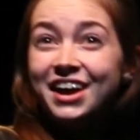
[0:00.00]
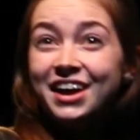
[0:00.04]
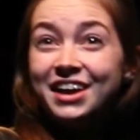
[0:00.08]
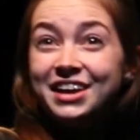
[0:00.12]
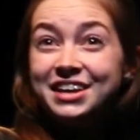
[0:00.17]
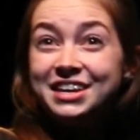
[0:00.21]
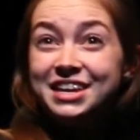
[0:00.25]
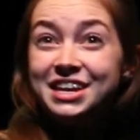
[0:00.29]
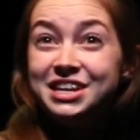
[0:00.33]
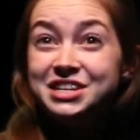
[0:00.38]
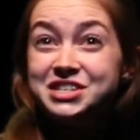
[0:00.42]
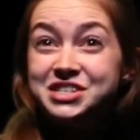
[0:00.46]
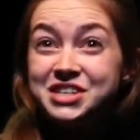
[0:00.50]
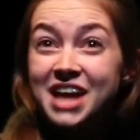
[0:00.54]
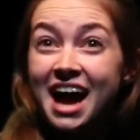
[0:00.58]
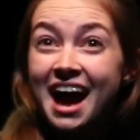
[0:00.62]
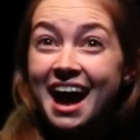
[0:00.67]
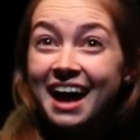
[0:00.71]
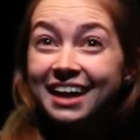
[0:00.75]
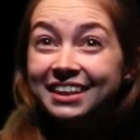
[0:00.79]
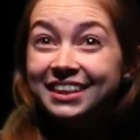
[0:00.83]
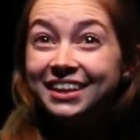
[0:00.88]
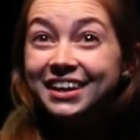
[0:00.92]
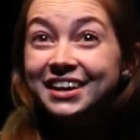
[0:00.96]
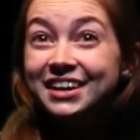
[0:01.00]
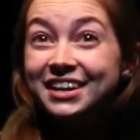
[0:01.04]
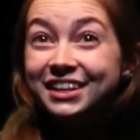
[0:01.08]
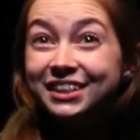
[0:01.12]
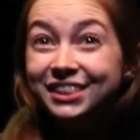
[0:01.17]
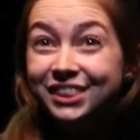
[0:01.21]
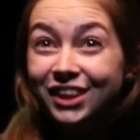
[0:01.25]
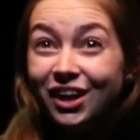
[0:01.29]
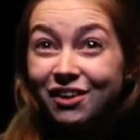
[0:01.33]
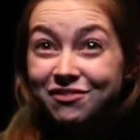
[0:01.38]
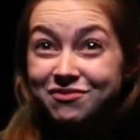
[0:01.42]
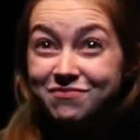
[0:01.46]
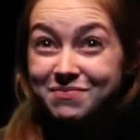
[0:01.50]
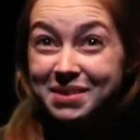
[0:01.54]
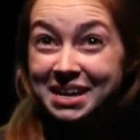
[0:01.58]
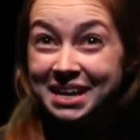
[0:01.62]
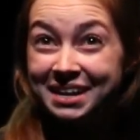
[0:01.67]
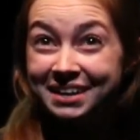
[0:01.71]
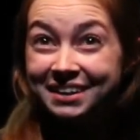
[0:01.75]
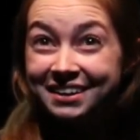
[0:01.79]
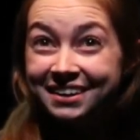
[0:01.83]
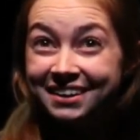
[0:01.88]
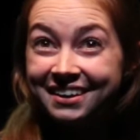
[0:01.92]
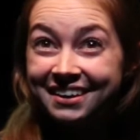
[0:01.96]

he shall love me.